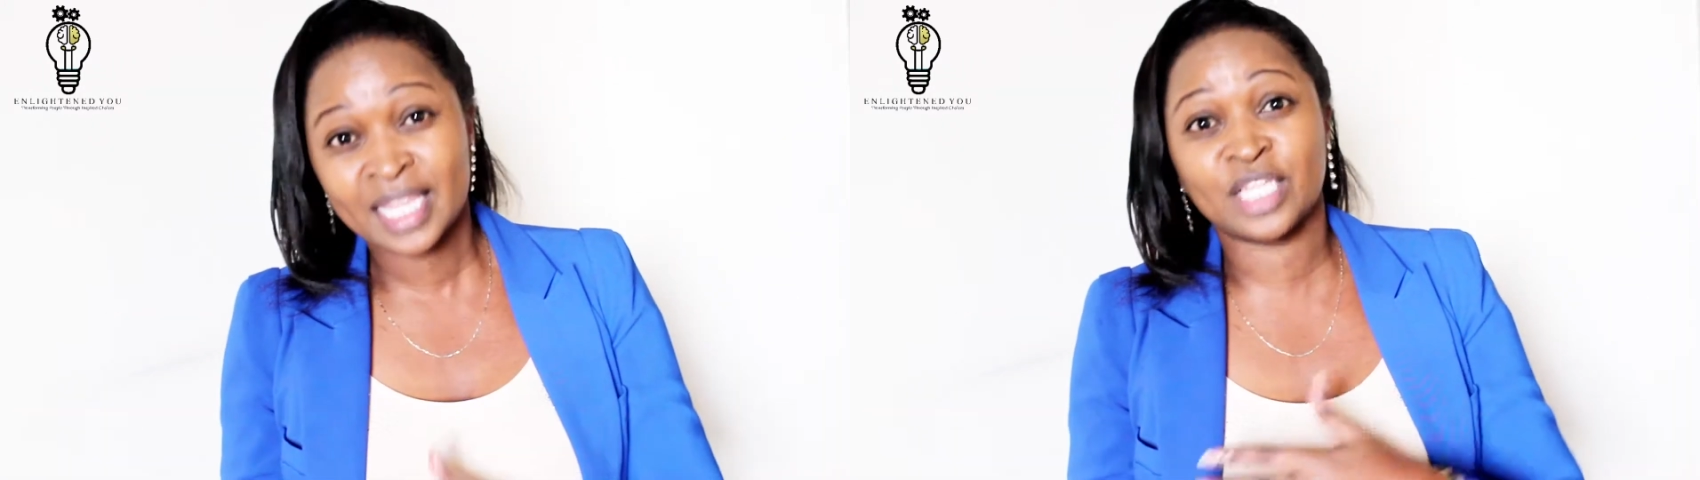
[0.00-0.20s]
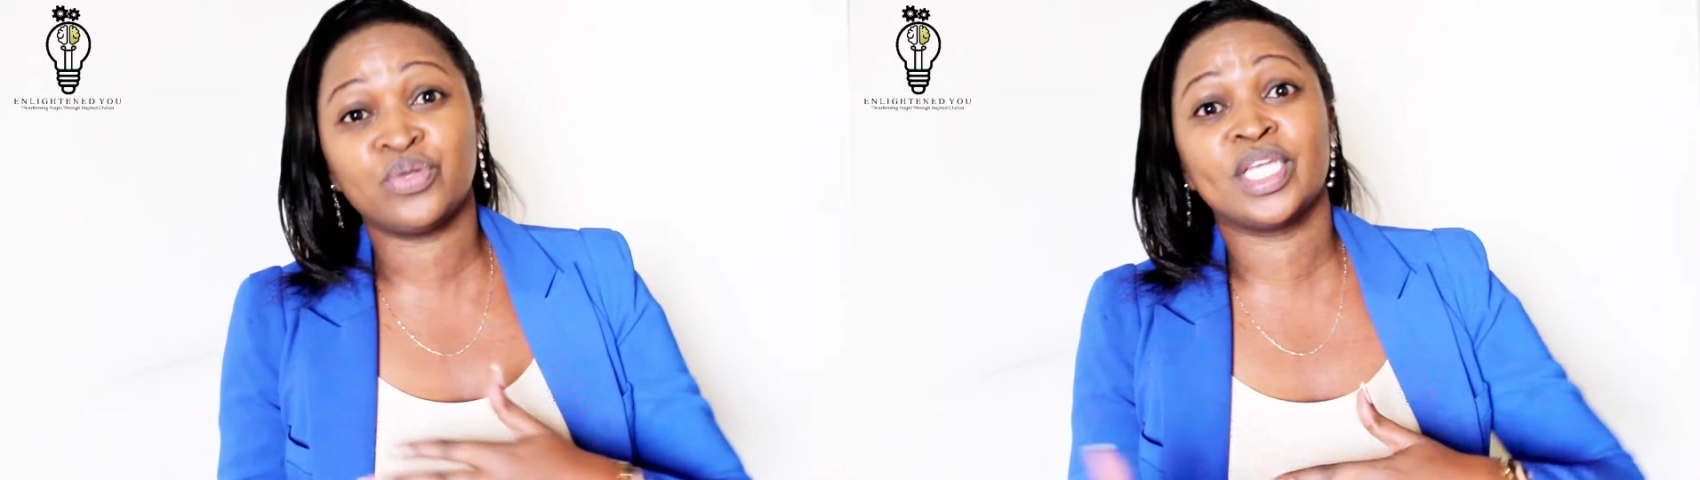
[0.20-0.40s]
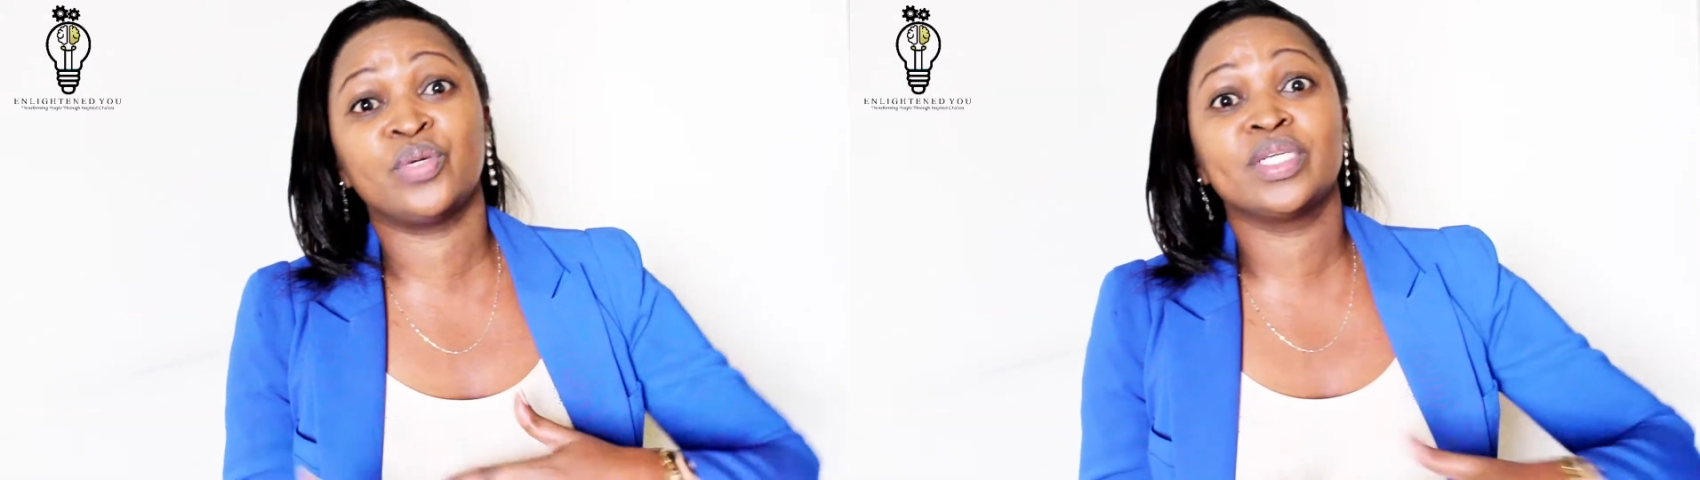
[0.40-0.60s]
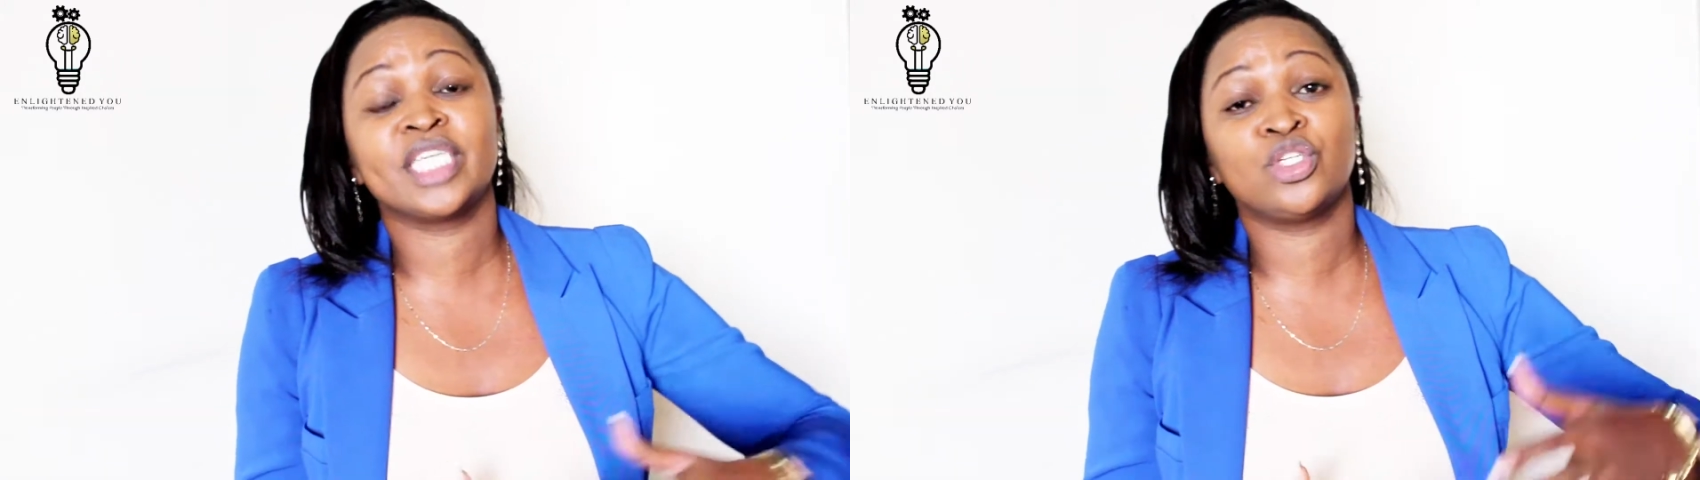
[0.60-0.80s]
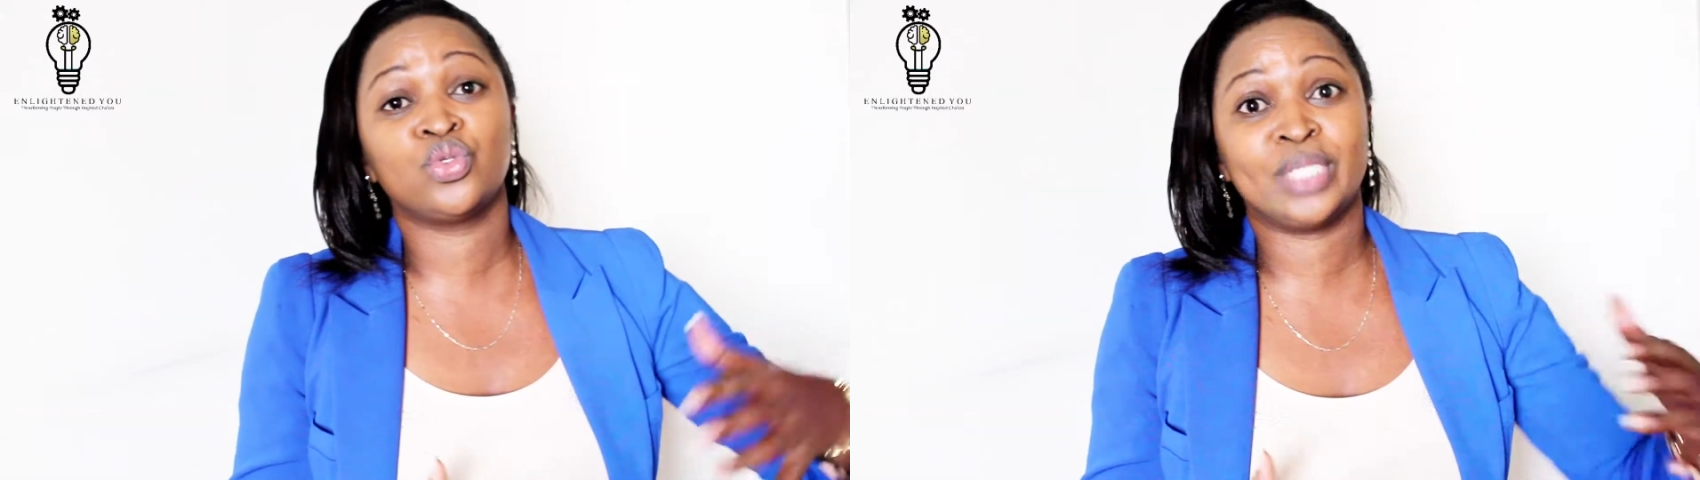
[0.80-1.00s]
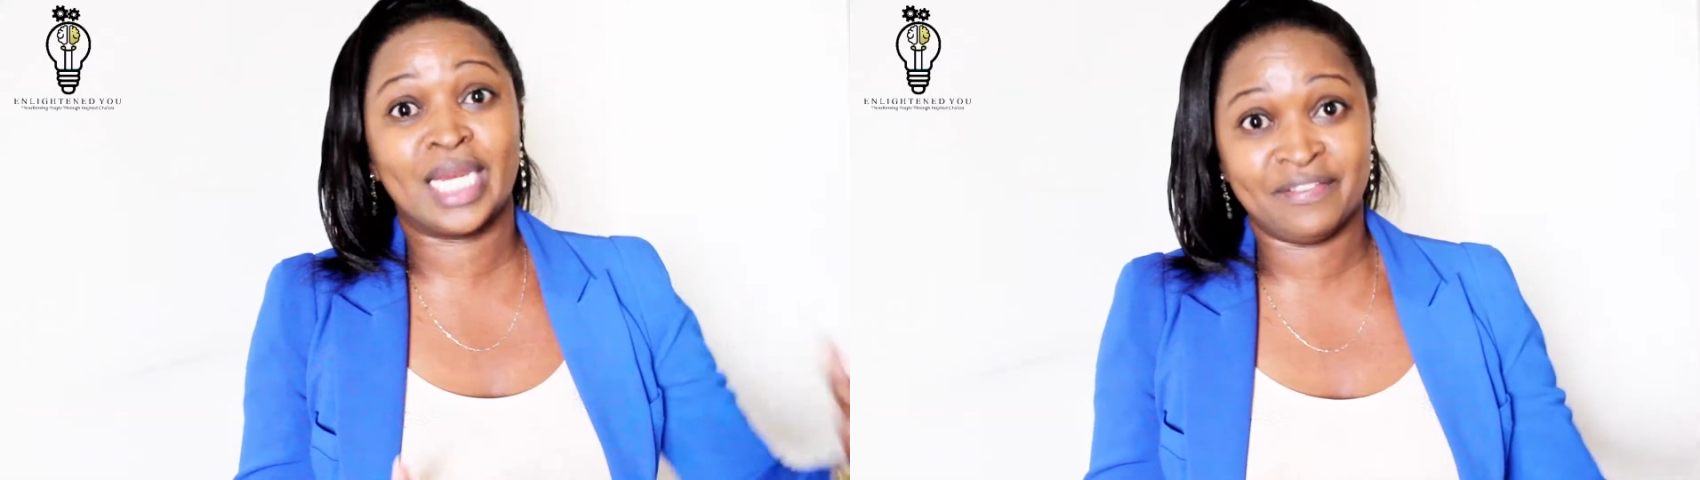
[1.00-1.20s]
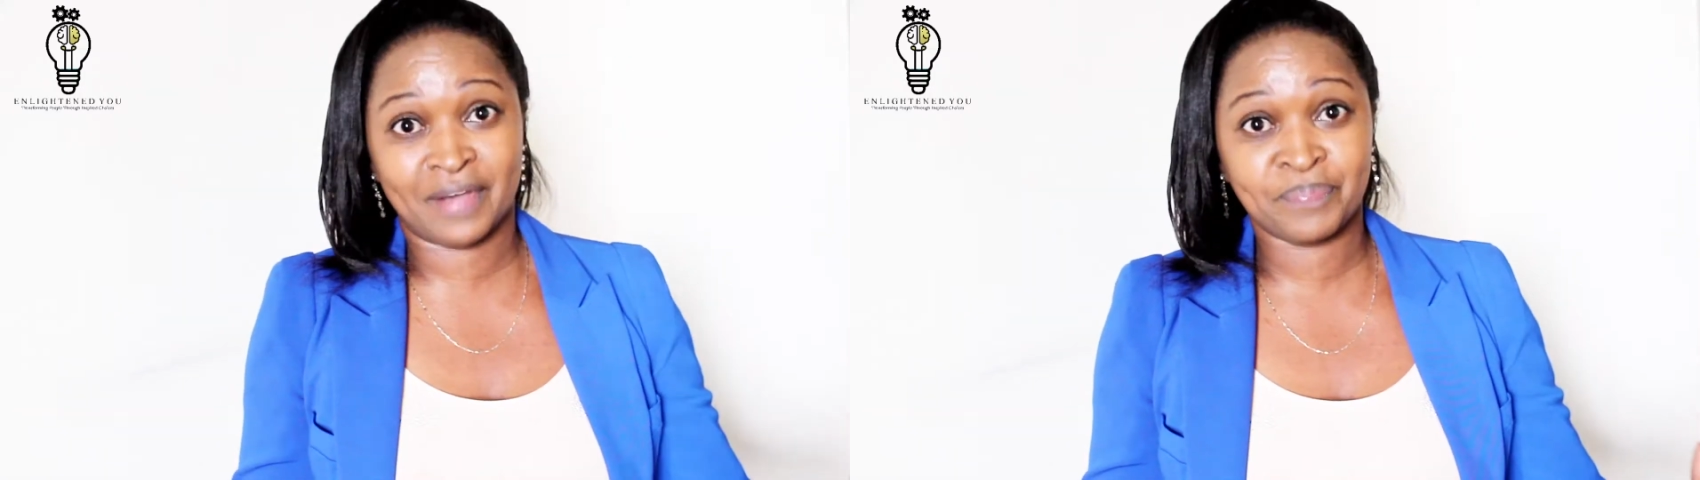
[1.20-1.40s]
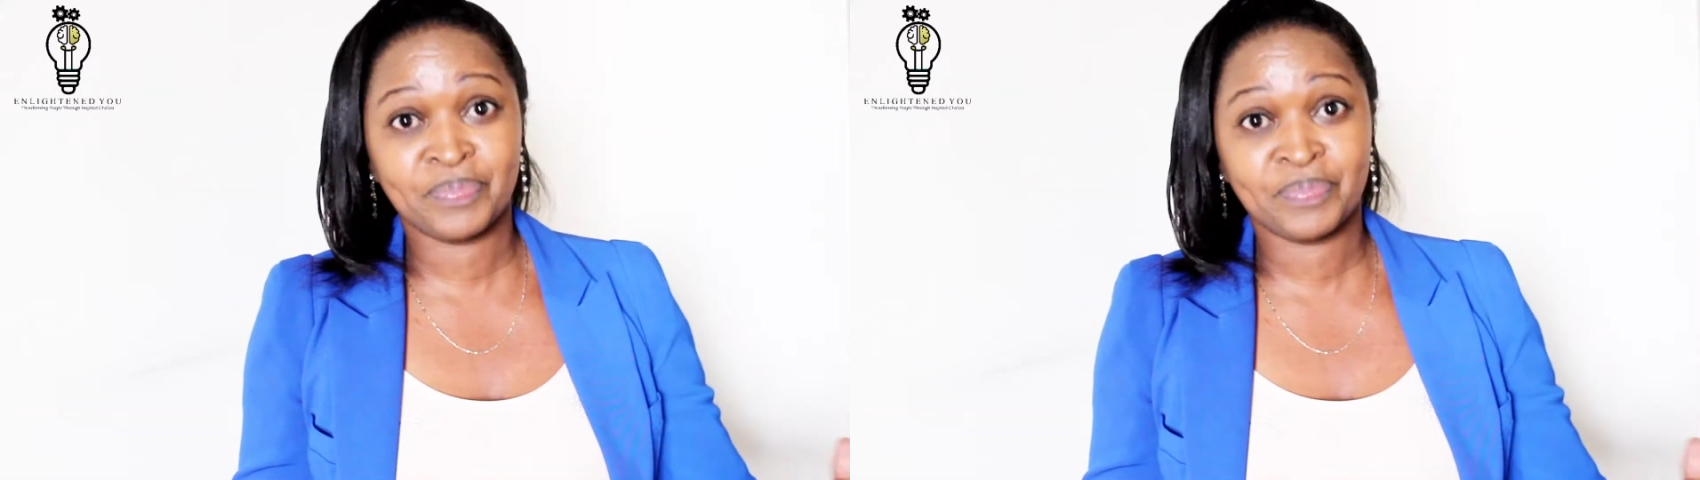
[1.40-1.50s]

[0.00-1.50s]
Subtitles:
that you had wanted to deliver.